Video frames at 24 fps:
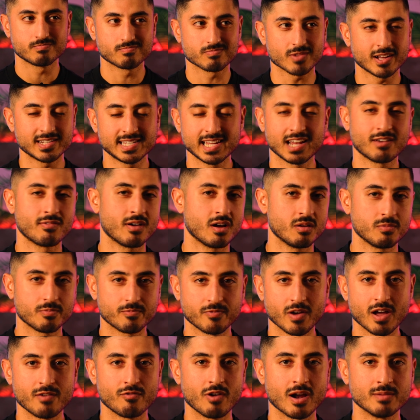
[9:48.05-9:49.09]
I take around
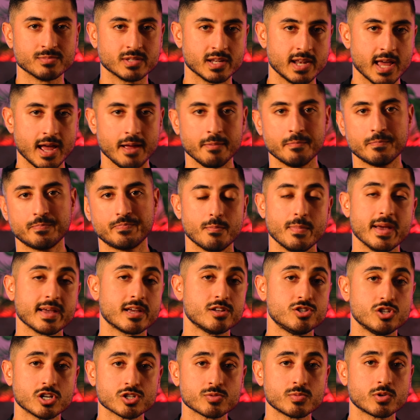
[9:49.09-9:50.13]
5 grams a day. Make
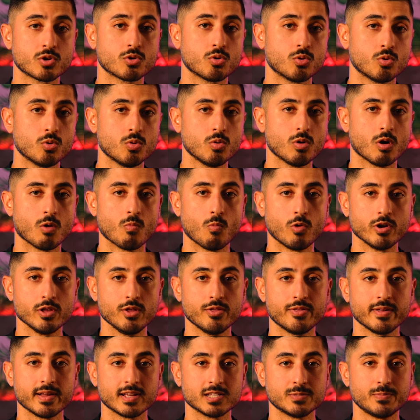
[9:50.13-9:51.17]
a judgment call on what you
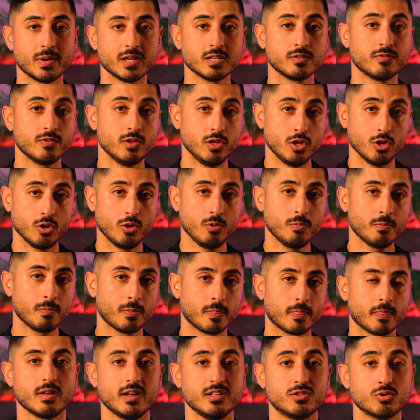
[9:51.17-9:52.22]
think is best for you.
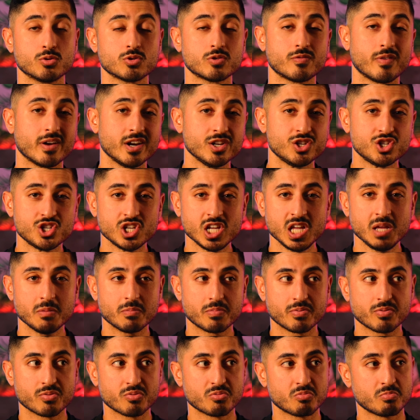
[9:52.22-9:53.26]
It's also very
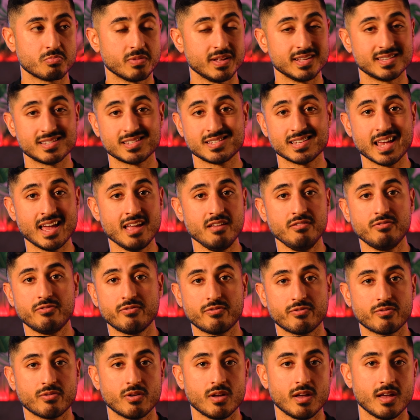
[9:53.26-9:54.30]
cheap, it's
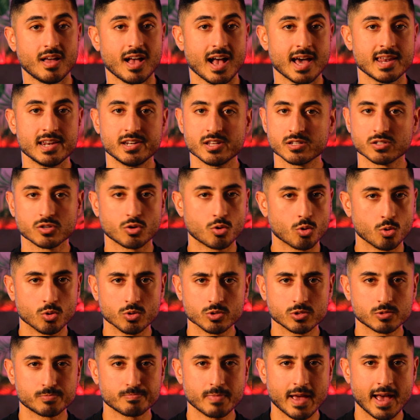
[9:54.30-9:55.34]
safe, and it doesn't
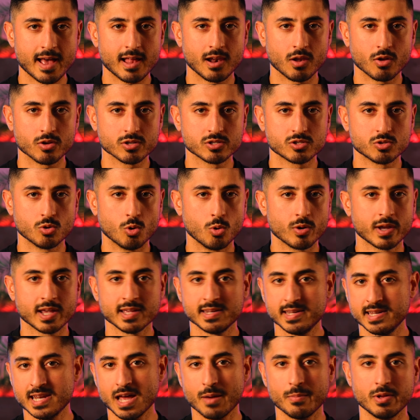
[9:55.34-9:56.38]
cause hair loss or
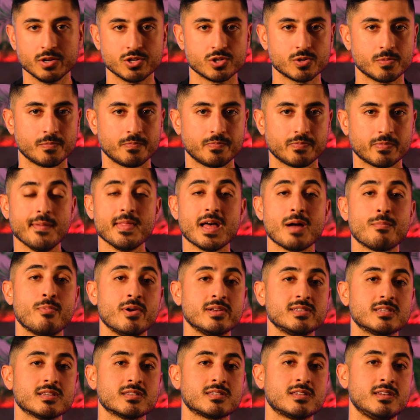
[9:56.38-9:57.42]
kidney damage. And that
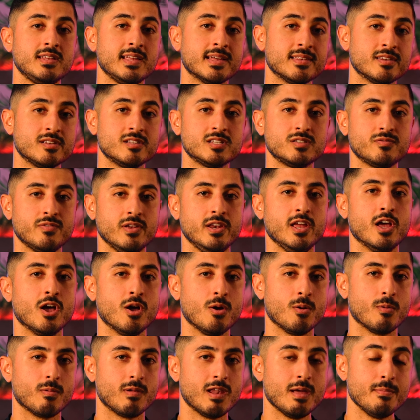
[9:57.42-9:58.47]
brings us to the end of this
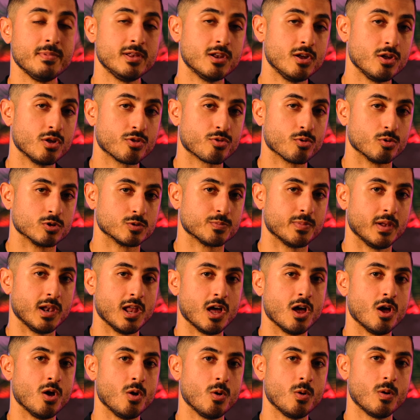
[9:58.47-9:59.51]
video. Let me know your thoughts
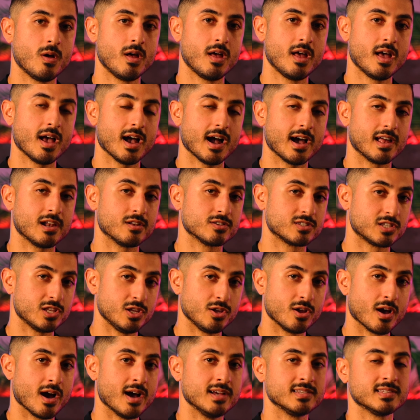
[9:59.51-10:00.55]
below, and I'll see
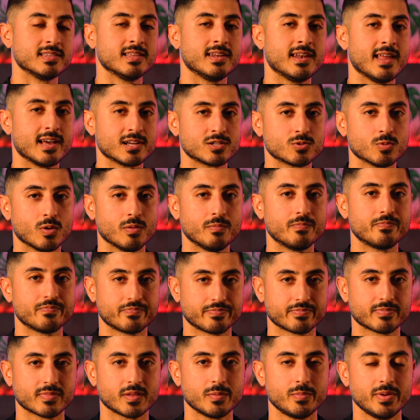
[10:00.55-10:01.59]
you guys in the next one.
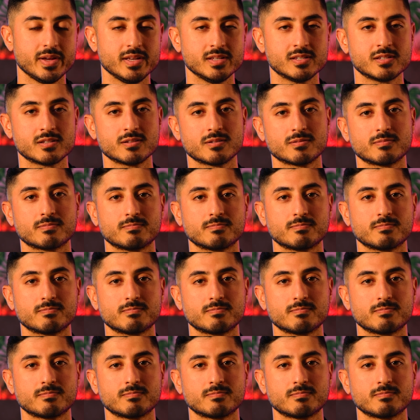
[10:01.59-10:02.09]
Peace.